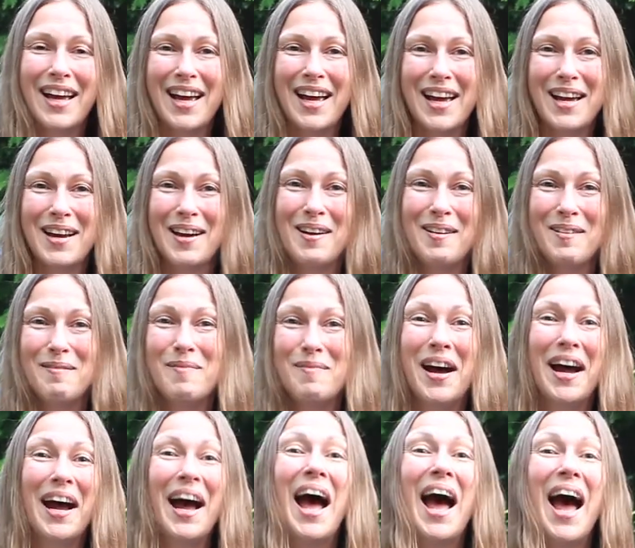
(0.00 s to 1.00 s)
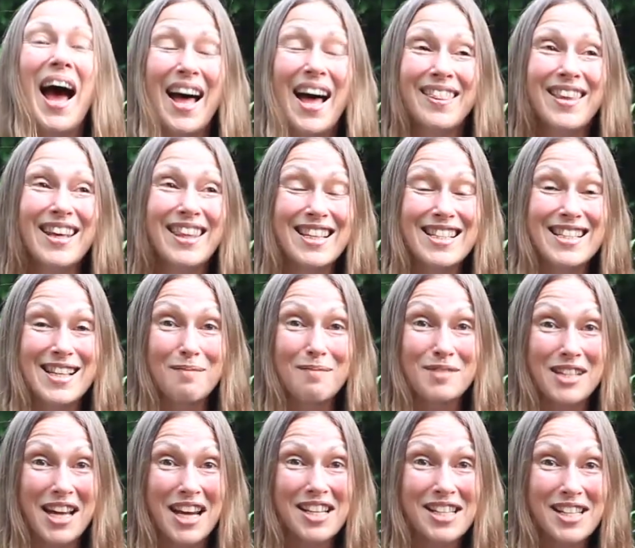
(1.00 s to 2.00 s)
And then the
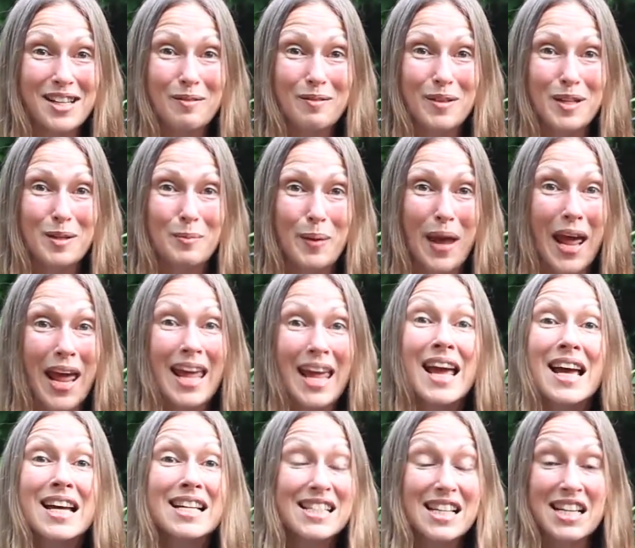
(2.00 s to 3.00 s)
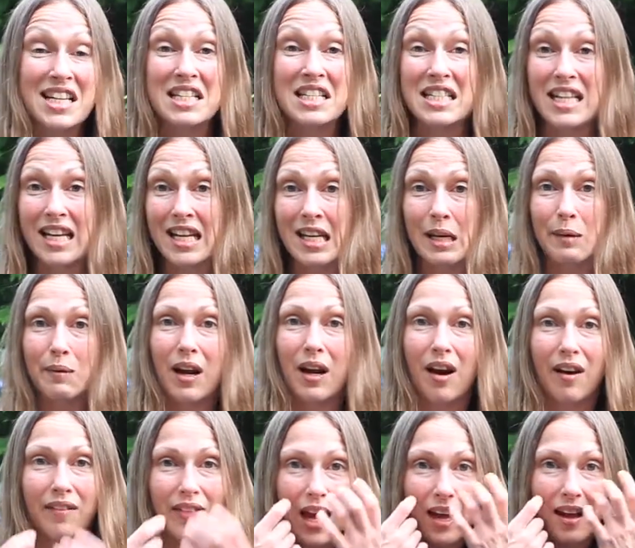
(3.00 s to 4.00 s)
temptation would be to continue
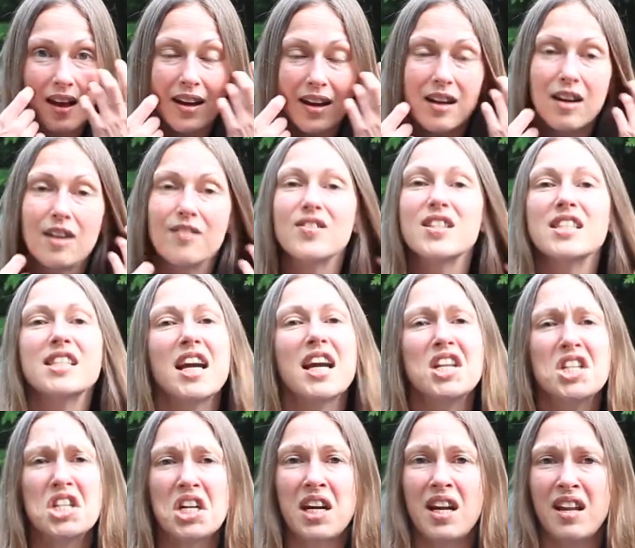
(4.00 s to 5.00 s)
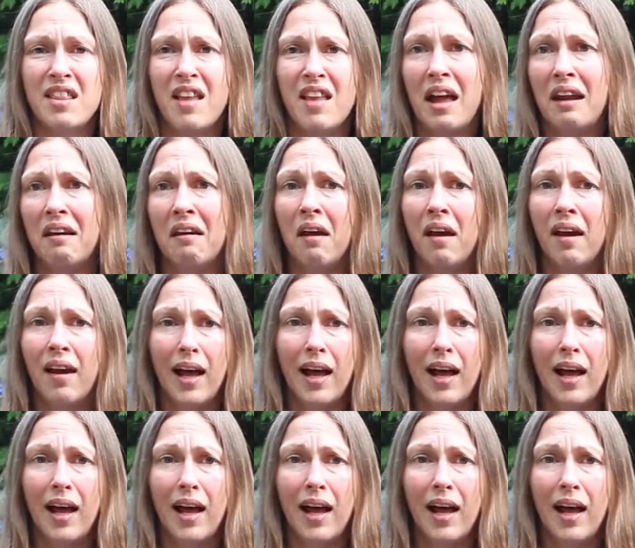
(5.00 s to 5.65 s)
along that kind of conversation and then